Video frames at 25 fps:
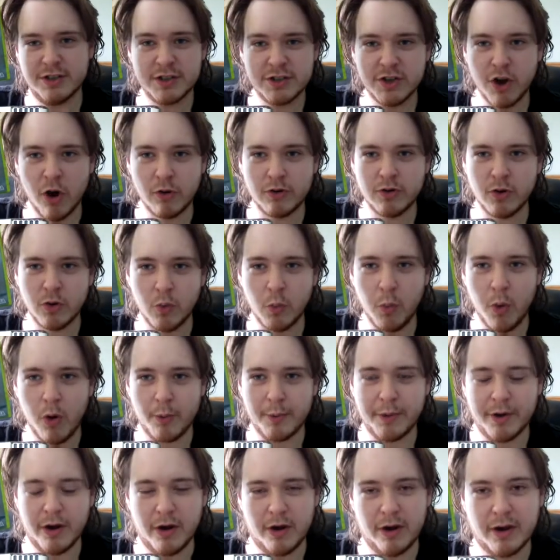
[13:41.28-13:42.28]
Total
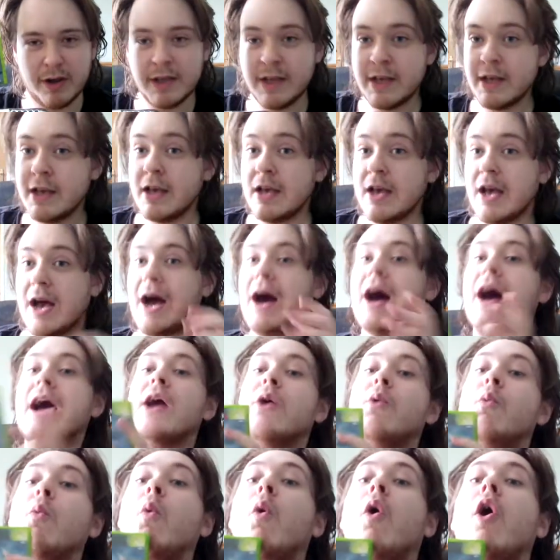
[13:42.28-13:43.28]
Warrior. I
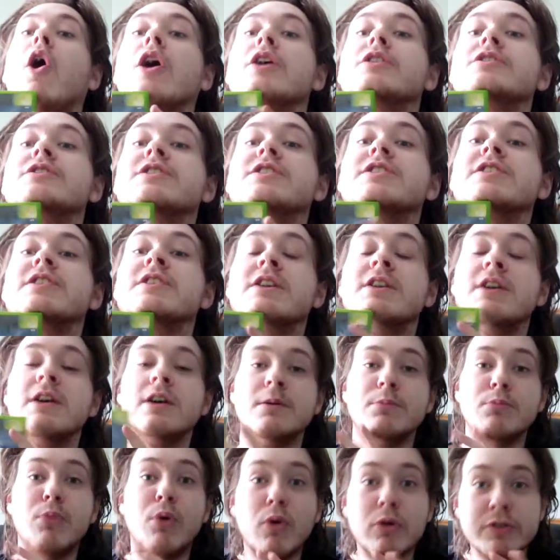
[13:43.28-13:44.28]
want
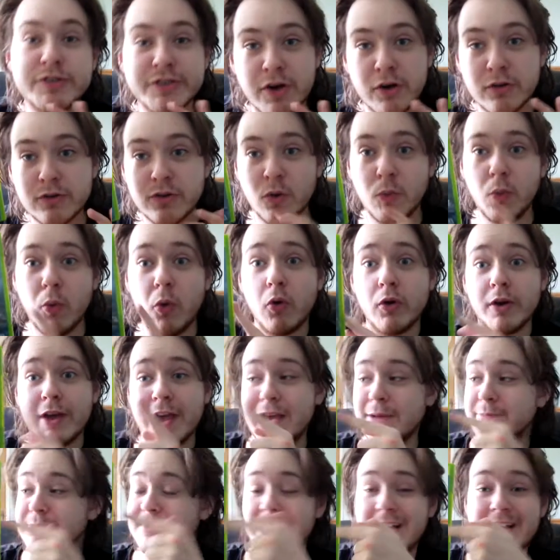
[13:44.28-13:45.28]
more Total War
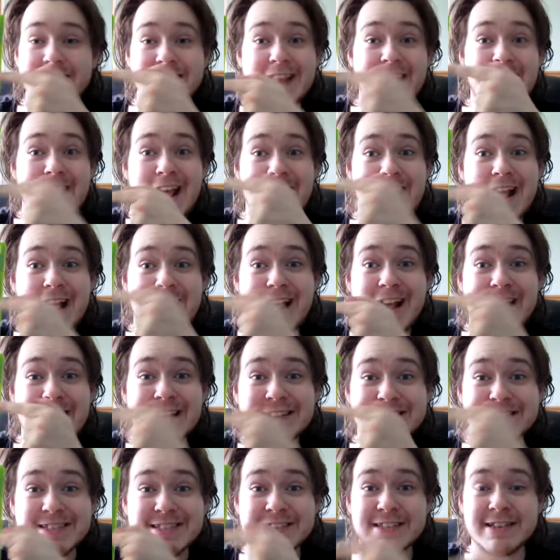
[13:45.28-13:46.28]
games like
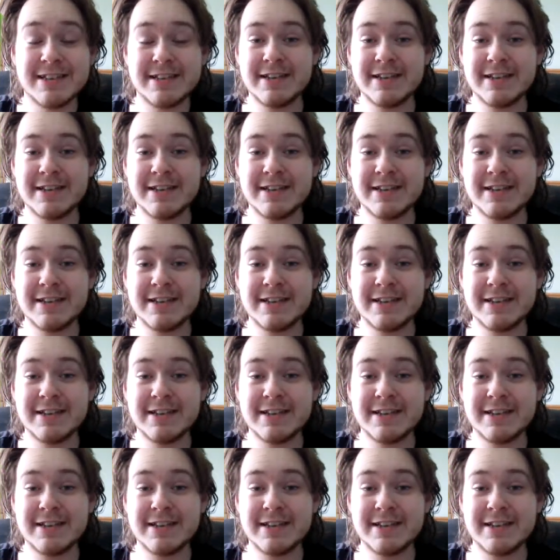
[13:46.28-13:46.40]
this.